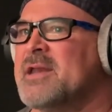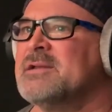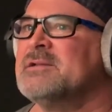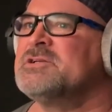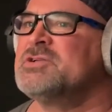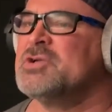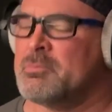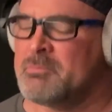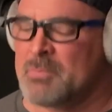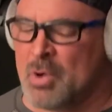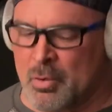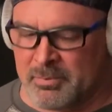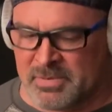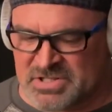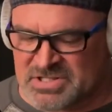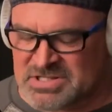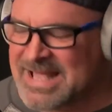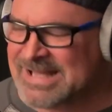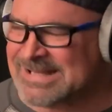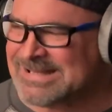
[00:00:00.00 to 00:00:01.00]
until
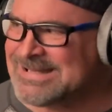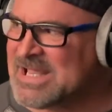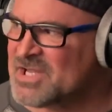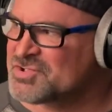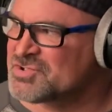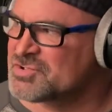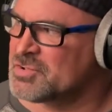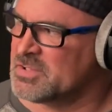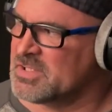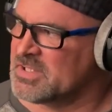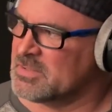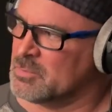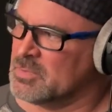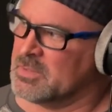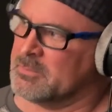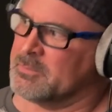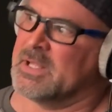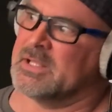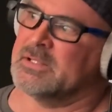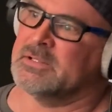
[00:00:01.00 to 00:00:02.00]
moments like yesterday
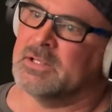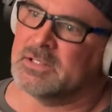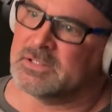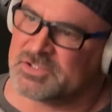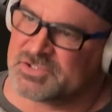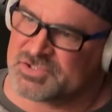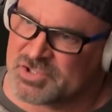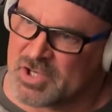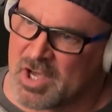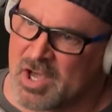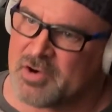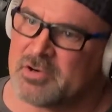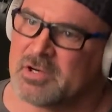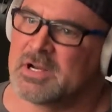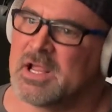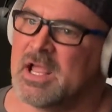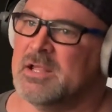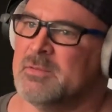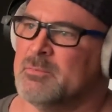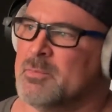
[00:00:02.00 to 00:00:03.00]
when my youngest daughter
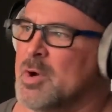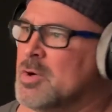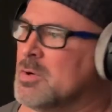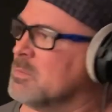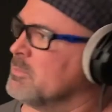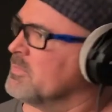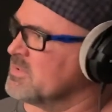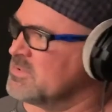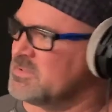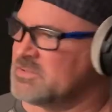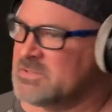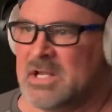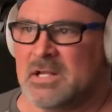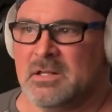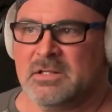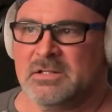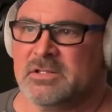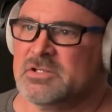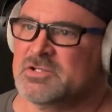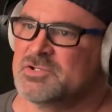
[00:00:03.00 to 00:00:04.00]
came home and is
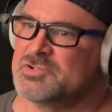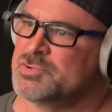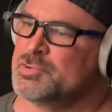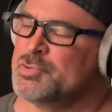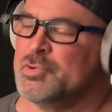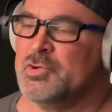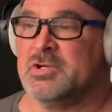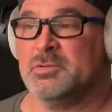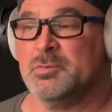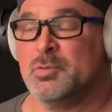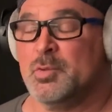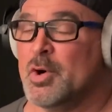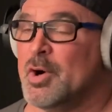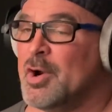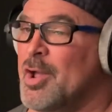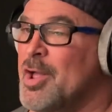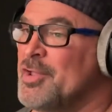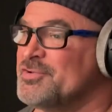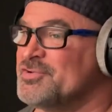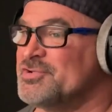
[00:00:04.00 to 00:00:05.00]
telling the story, and we're all
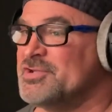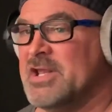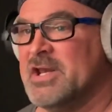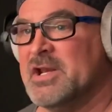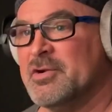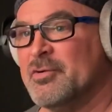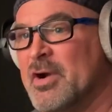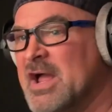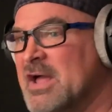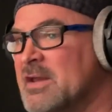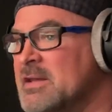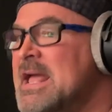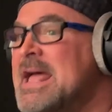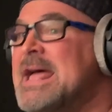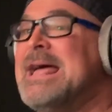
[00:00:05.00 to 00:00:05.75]
sitting around